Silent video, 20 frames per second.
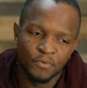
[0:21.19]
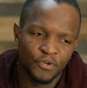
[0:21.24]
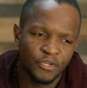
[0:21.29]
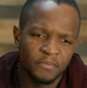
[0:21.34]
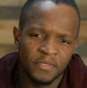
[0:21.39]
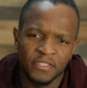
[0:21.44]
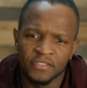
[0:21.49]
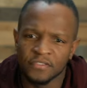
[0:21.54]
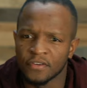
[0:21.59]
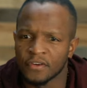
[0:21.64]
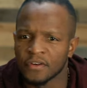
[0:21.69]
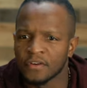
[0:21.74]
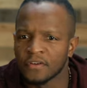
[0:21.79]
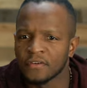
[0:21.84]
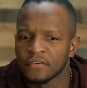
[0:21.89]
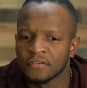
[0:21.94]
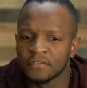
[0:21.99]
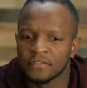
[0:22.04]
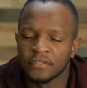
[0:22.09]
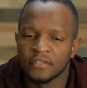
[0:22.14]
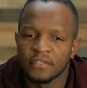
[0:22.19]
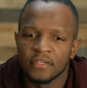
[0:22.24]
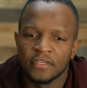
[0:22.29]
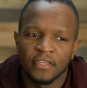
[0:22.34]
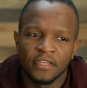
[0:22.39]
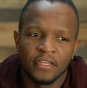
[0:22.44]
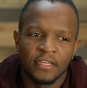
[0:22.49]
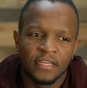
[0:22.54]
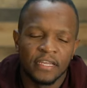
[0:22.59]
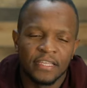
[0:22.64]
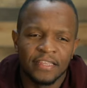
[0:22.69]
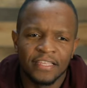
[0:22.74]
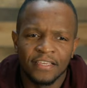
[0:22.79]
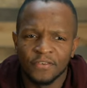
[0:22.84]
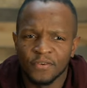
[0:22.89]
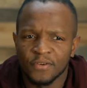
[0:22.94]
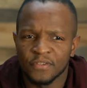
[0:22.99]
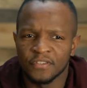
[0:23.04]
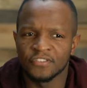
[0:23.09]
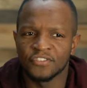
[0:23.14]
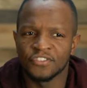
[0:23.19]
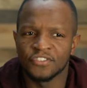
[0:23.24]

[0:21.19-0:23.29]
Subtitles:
boy meets girl, and they go on a